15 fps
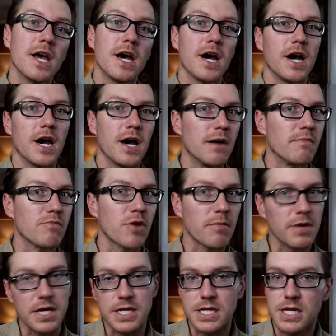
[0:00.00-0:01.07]

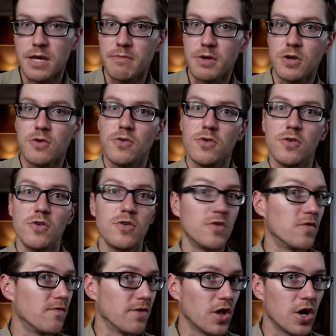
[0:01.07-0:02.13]
Probably a
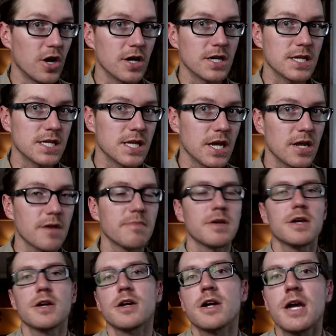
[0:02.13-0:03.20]
typical vlog setup
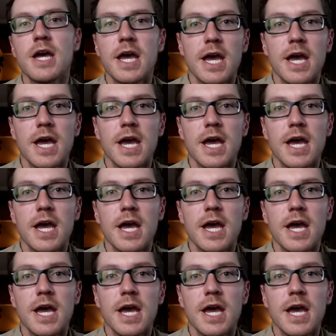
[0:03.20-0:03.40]
here.